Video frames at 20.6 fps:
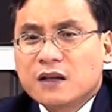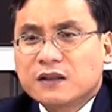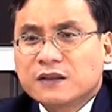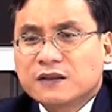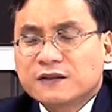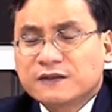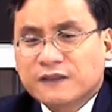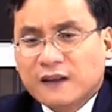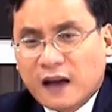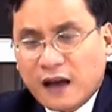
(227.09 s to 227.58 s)

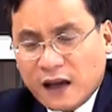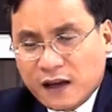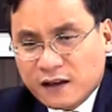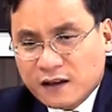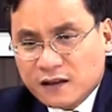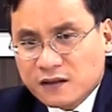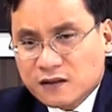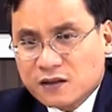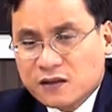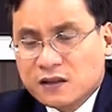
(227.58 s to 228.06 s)

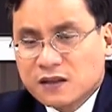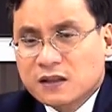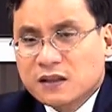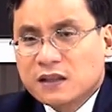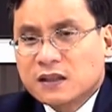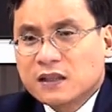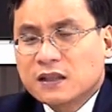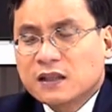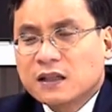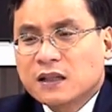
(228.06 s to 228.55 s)
find
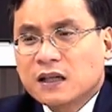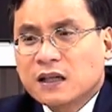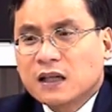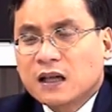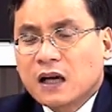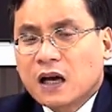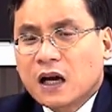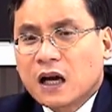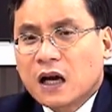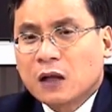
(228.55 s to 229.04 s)

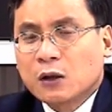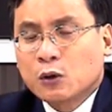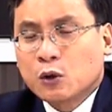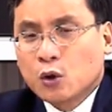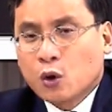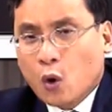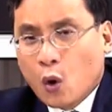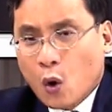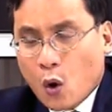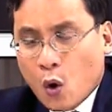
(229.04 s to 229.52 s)
a
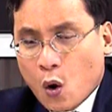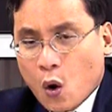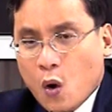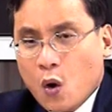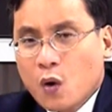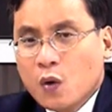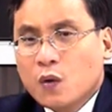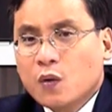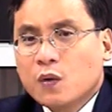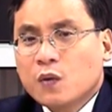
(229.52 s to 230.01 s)

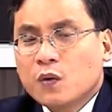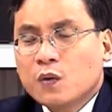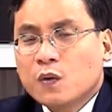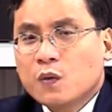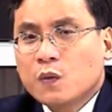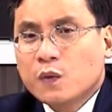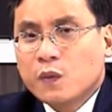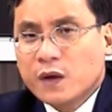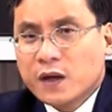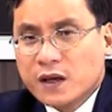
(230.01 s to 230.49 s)
law
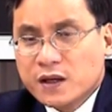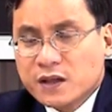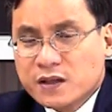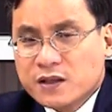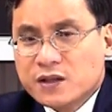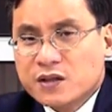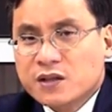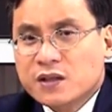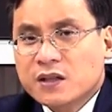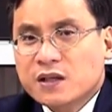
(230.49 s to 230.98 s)

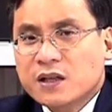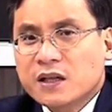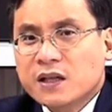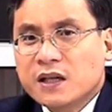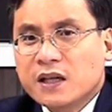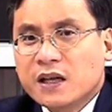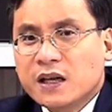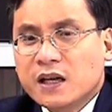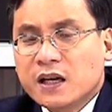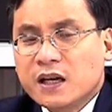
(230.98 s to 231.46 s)
which
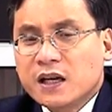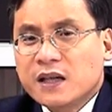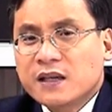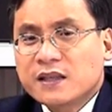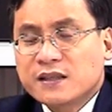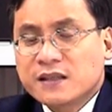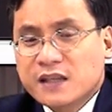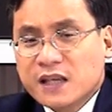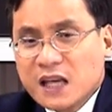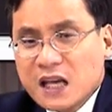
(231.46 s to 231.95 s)

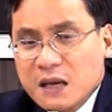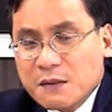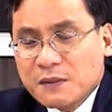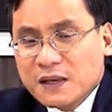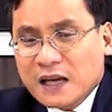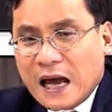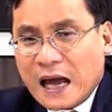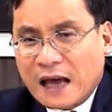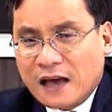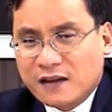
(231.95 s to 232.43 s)
is
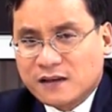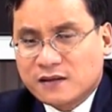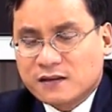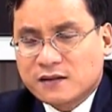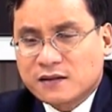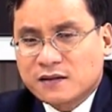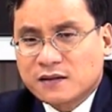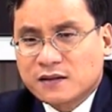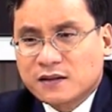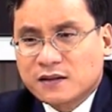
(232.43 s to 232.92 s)
deemed as